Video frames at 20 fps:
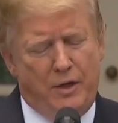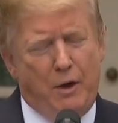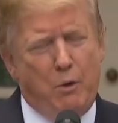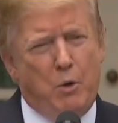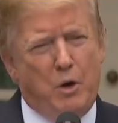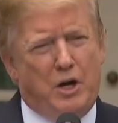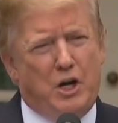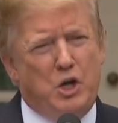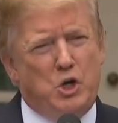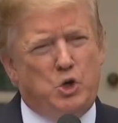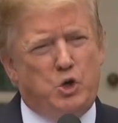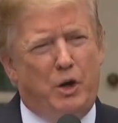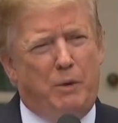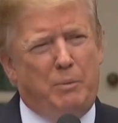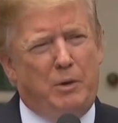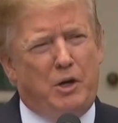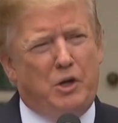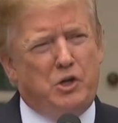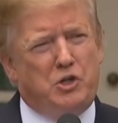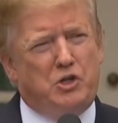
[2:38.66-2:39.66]
they were
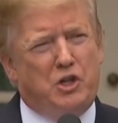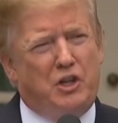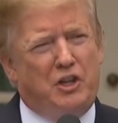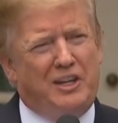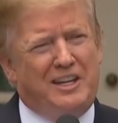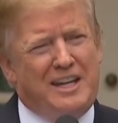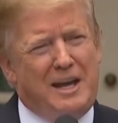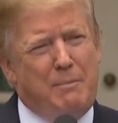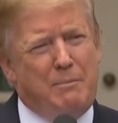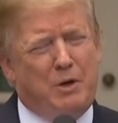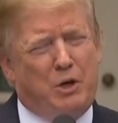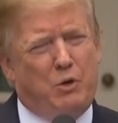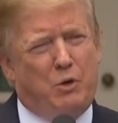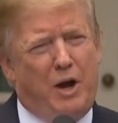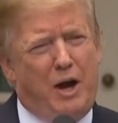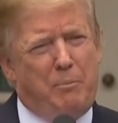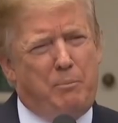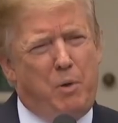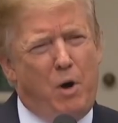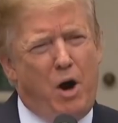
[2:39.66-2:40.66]
contributors to the
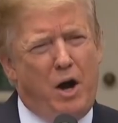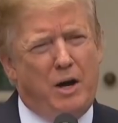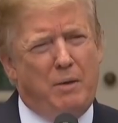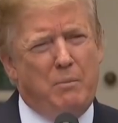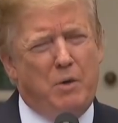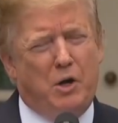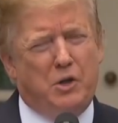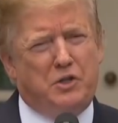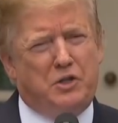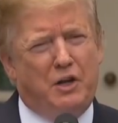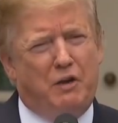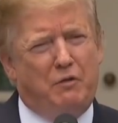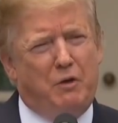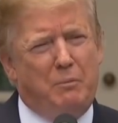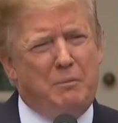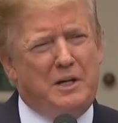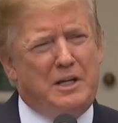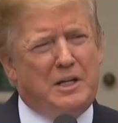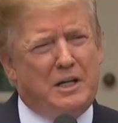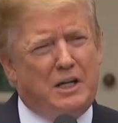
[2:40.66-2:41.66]
Democrat Party, most
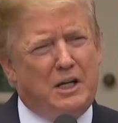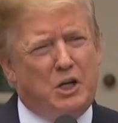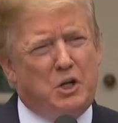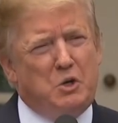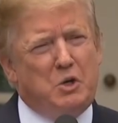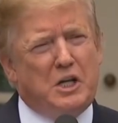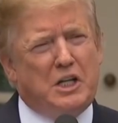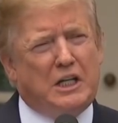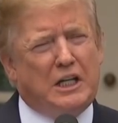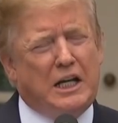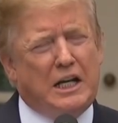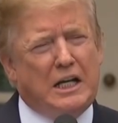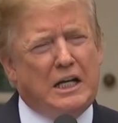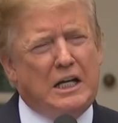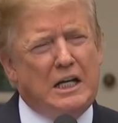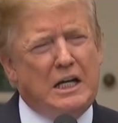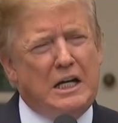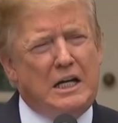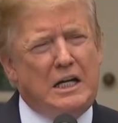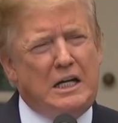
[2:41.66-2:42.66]
of them, and to Hillary
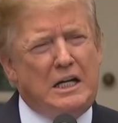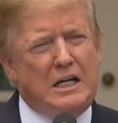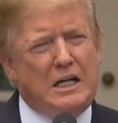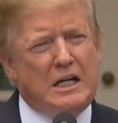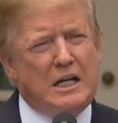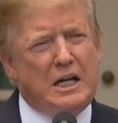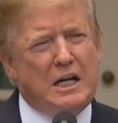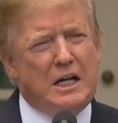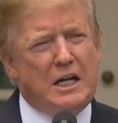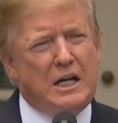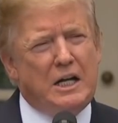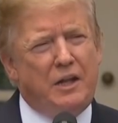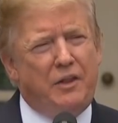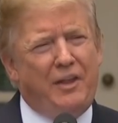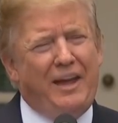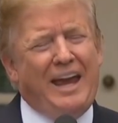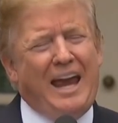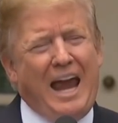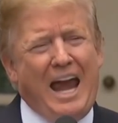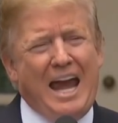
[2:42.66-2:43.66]
Clinton.
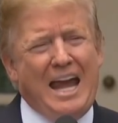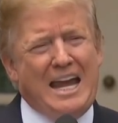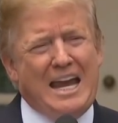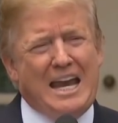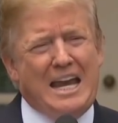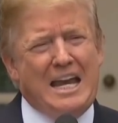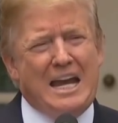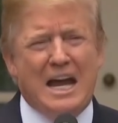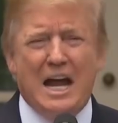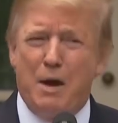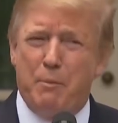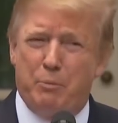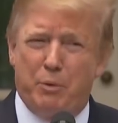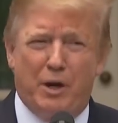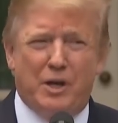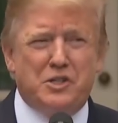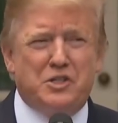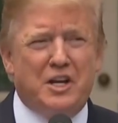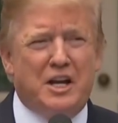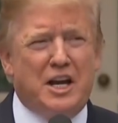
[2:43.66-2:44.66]
They hated
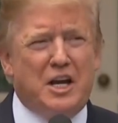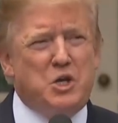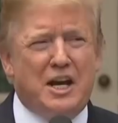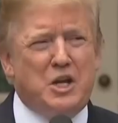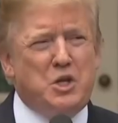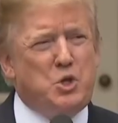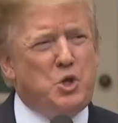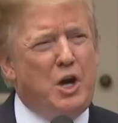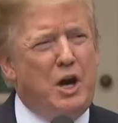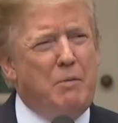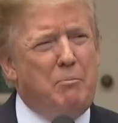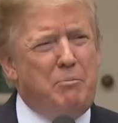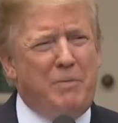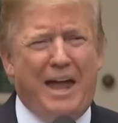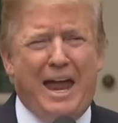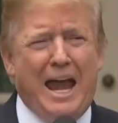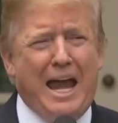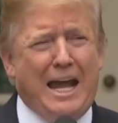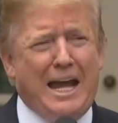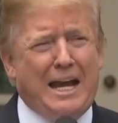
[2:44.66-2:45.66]
President Trump.
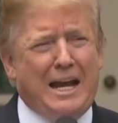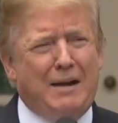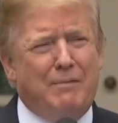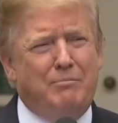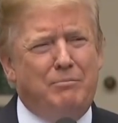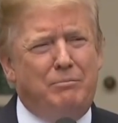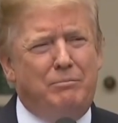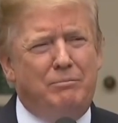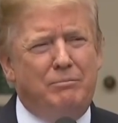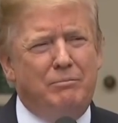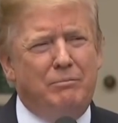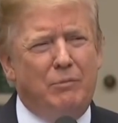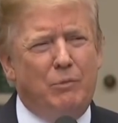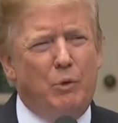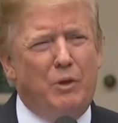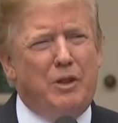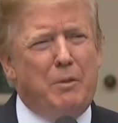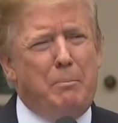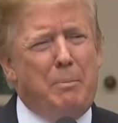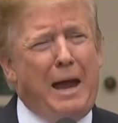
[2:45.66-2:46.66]
They hated him
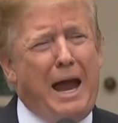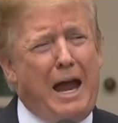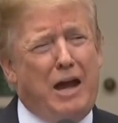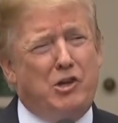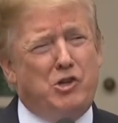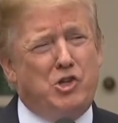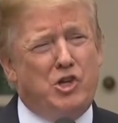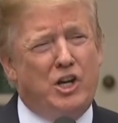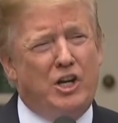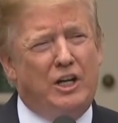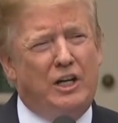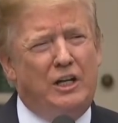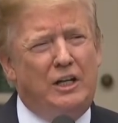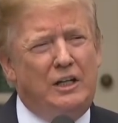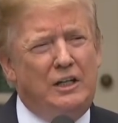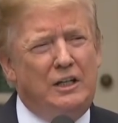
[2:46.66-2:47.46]
with a passion.